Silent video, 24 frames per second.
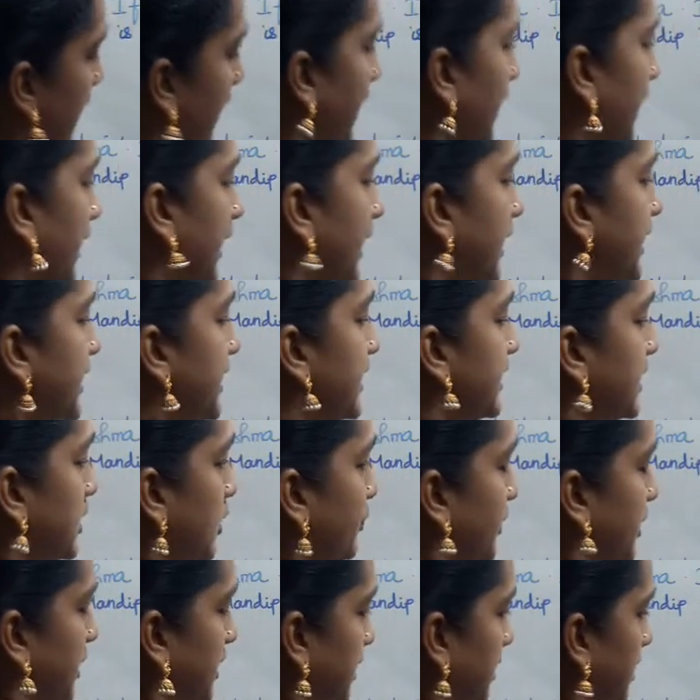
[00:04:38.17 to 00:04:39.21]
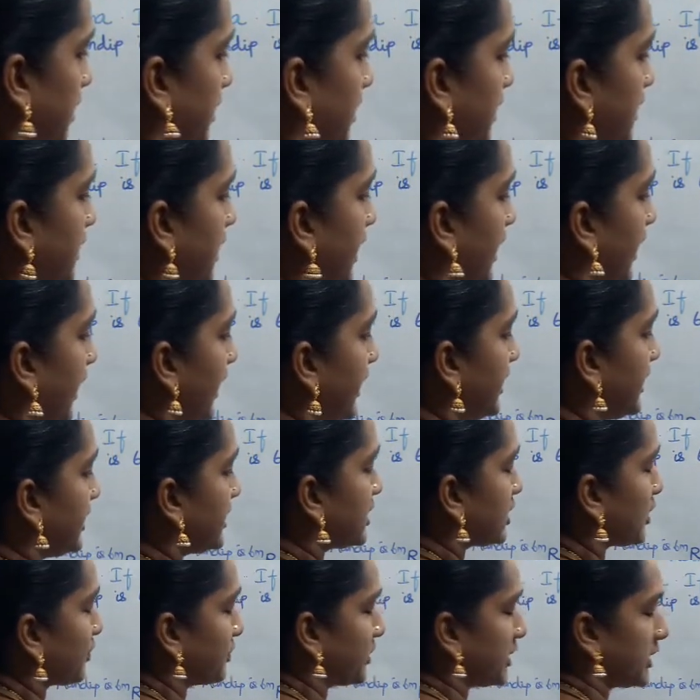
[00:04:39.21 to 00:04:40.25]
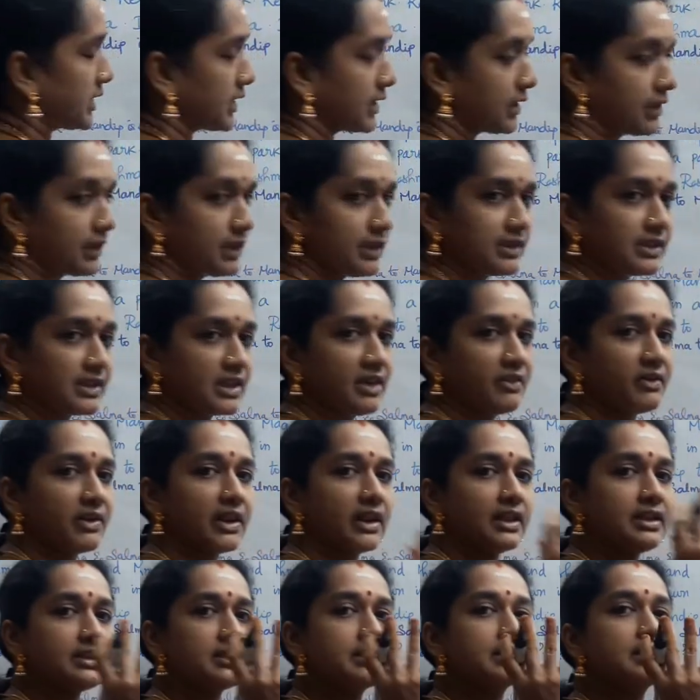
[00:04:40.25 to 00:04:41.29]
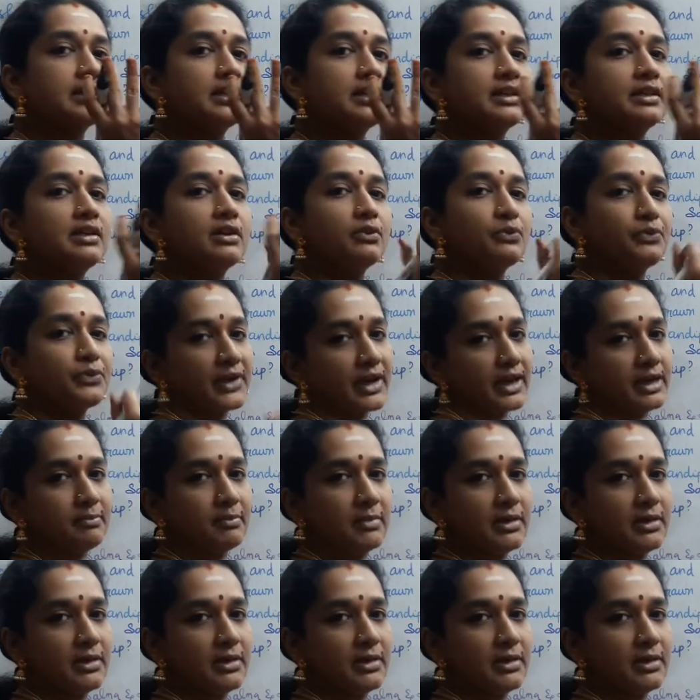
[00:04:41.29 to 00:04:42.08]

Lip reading: radius of the circle. The radius of the circle is given as 5